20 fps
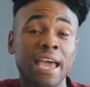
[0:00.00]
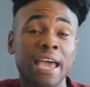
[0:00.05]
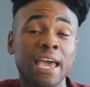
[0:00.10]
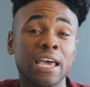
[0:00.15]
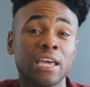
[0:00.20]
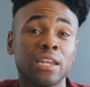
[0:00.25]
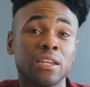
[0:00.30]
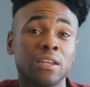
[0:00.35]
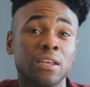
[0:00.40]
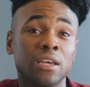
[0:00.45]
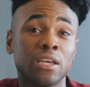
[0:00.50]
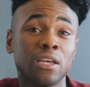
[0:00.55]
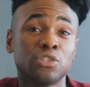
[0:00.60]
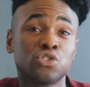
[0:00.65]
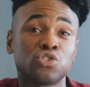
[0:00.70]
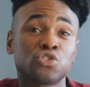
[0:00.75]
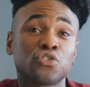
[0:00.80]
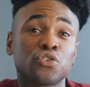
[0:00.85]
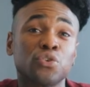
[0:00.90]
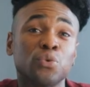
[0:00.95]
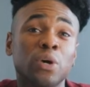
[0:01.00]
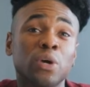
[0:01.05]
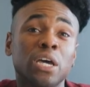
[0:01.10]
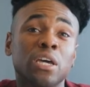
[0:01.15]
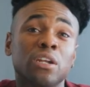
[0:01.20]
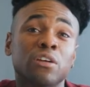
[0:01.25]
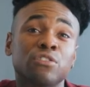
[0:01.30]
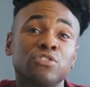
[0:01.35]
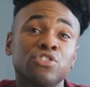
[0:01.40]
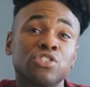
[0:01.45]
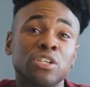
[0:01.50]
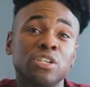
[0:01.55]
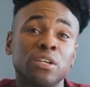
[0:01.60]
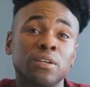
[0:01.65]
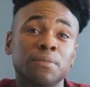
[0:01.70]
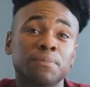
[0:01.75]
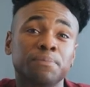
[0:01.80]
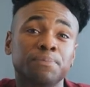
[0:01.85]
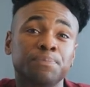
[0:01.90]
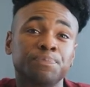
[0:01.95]
And in true energy,
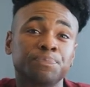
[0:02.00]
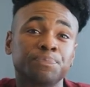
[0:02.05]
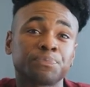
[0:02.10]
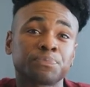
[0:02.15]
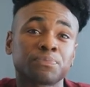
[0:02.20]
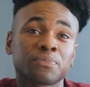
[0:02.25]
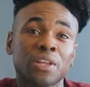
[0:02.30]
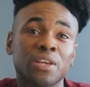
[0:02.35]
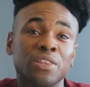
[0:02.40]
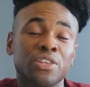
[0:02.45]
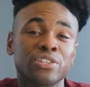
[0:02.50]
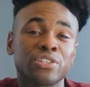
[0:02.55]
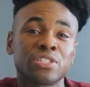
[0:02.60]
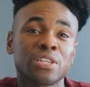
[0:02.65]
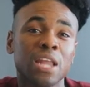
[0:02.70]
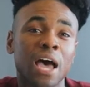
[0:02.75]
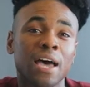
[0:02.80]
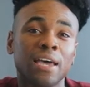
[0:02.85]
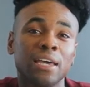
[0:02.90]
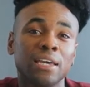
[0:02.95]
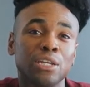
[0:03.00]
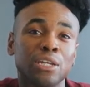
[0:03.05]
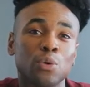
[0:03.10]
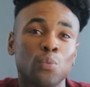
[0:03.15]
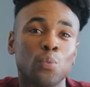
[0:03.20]
there's not any